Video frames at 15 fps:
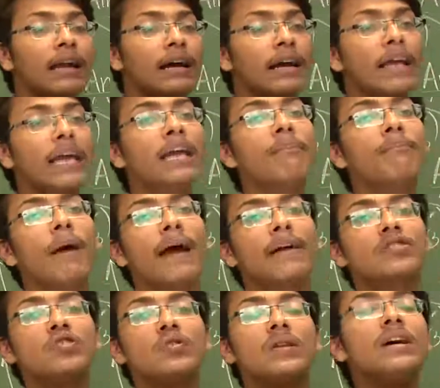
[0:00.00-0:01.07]
again
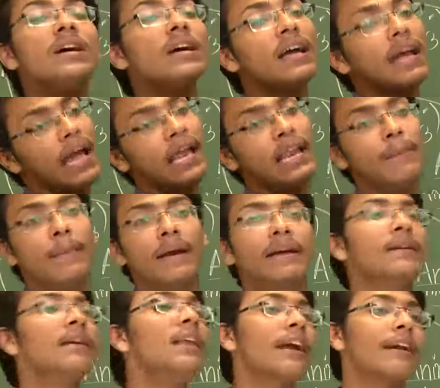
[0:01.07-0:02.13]
back to the
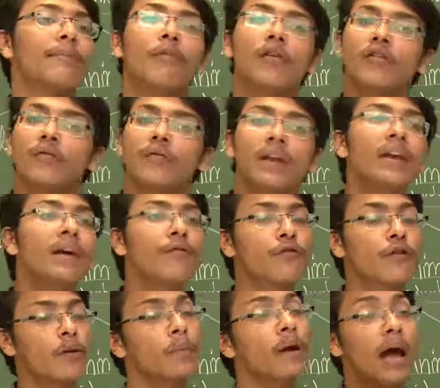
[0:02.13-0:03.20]
elemental atmospheric
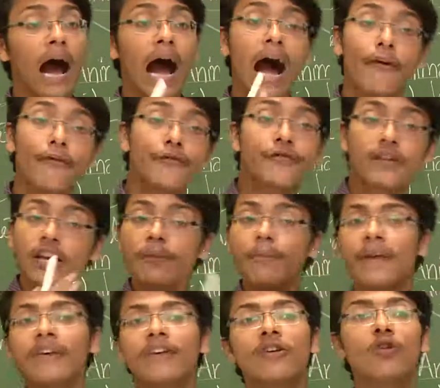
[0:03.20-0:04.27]
form after
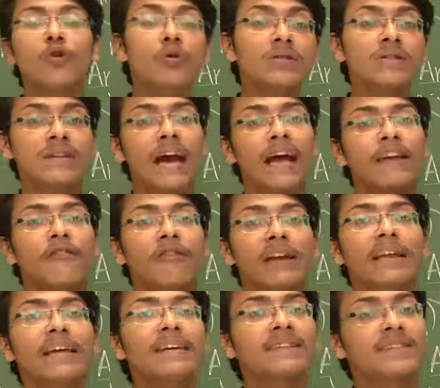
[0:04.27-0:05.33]
being used and
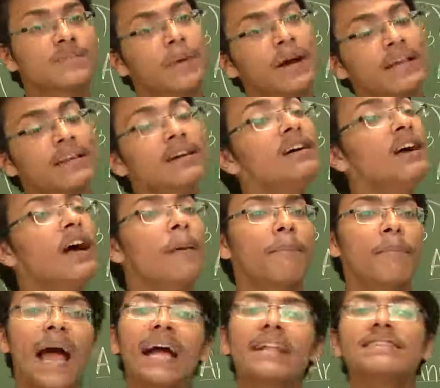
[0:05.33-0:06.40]
released by the
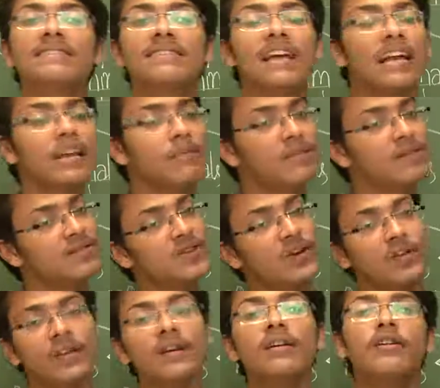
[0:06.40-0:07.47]
plants and animals
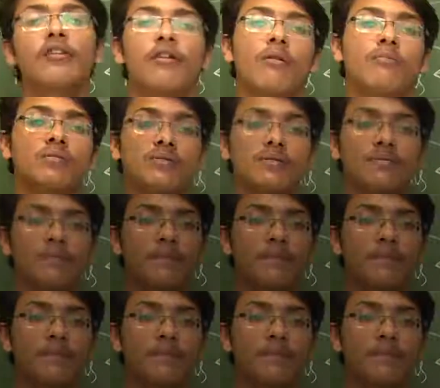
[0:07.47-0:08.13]
on the ground.